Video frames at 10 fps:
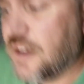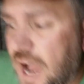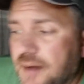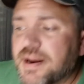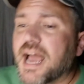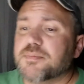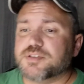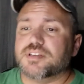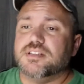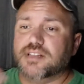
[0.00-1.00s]
would
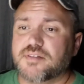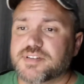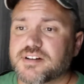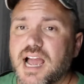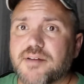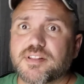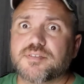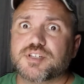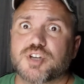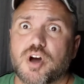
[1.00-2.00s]
absolutely love to hear it. I would
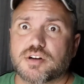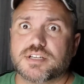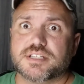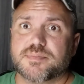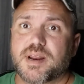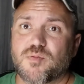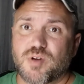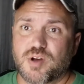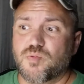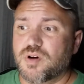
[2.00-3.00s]
love to talk to somebody
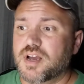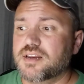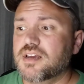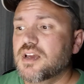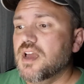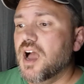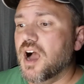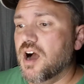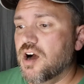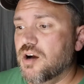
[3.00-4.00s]
one-on-one
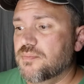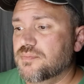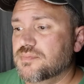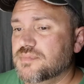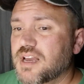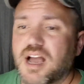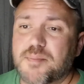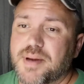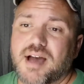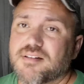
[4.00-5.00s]

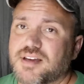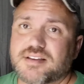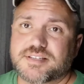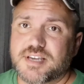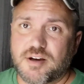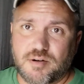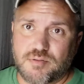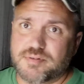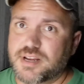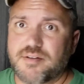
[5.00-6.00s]
about it.
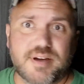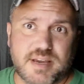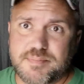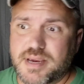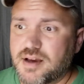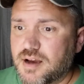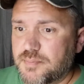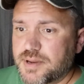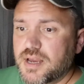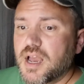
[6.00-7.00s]
So, hit me
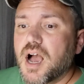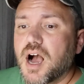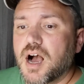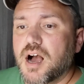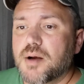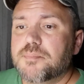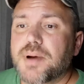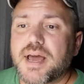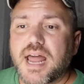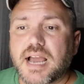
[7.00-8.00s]
up.
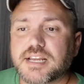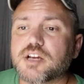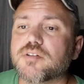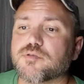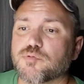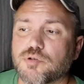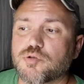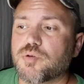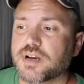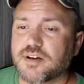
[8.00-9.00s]
But I'm going to go over
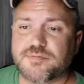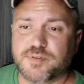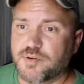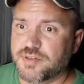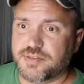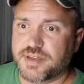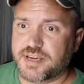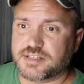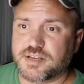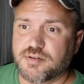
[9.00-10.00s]
real quick a few of the
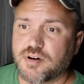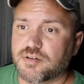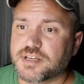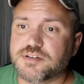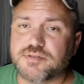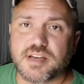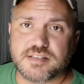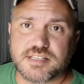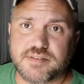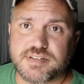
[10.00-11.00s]
things. So early
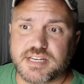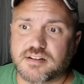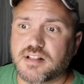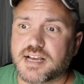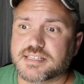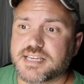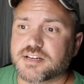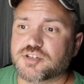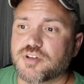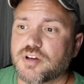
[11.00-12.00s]
2017, a class
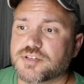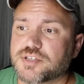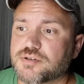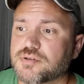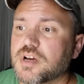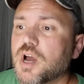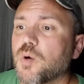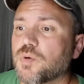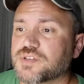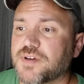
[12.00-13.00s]
action lawsuit
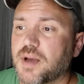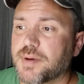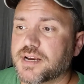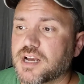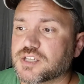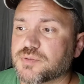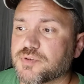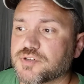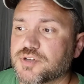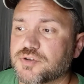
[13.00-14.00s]
was filed by
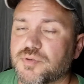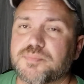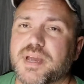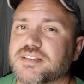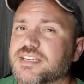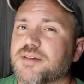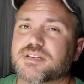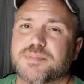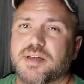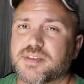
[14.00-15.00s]
customers who basically it
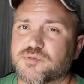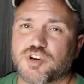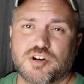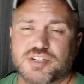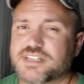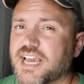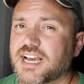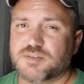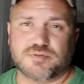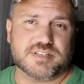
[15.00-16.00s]
was about them charging
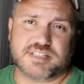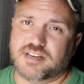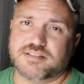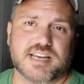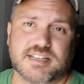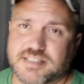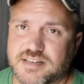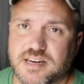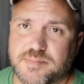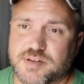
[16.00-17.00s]
tax where sales tax
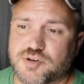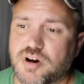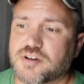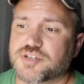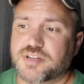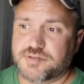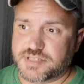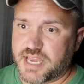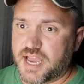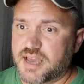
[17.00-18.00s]
didn't need to be charged. So there was
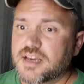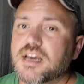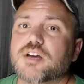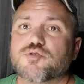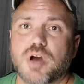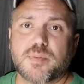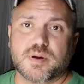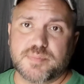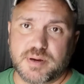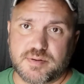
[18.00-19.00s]
that. Dropped
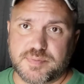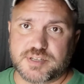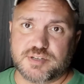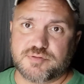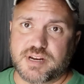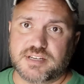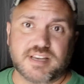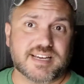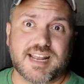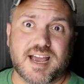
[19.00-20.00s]
their Better Business rating to
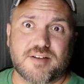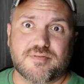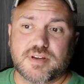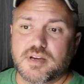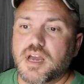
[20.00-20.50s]
like an F.